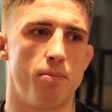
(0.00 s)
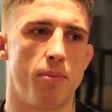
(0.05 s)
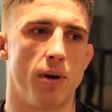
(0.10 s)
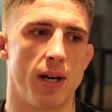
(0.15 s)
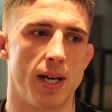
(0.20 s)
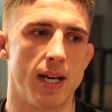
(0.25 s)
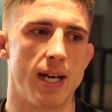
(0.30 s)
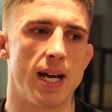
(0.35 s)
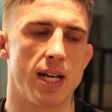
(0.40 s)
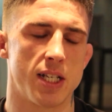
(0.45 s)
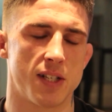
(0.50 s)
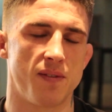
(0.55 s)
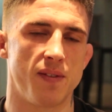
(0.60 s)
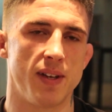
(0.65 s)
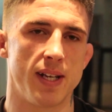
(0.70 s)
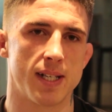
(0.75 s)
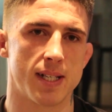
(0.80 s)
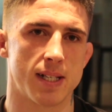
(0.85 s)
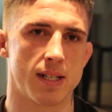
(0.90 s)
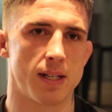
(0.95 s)
But he has
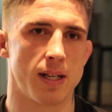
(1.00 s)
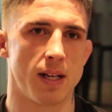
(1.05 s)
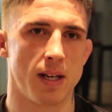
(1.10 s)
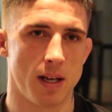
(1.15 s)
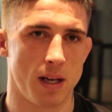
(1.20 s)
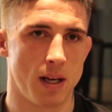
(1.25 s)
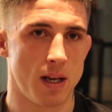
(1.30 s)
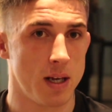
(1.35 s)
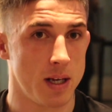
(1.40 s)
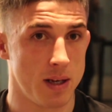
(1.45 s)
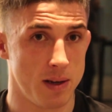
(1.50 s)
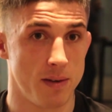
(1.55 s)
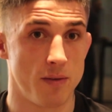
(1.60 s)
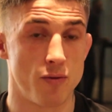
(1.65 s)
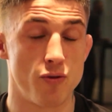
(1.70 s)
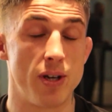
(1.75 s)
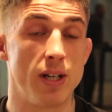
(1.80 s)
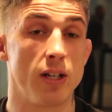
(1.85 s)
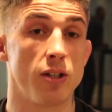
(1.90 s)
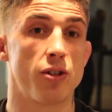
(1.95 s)
faced
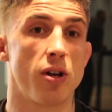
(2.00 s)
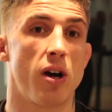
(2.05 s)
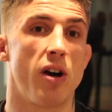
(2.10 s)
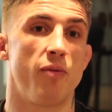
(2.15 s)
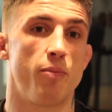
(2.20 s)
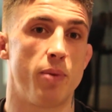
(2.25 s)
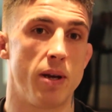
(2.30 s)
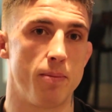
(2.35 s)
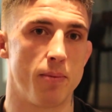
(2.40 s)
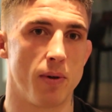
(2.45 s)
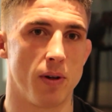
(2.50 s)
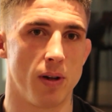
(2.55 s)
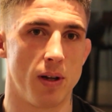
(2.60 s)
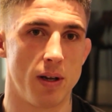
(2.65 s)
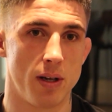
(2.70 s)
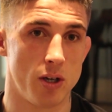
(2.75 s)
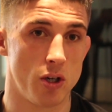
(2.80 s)
real tough people.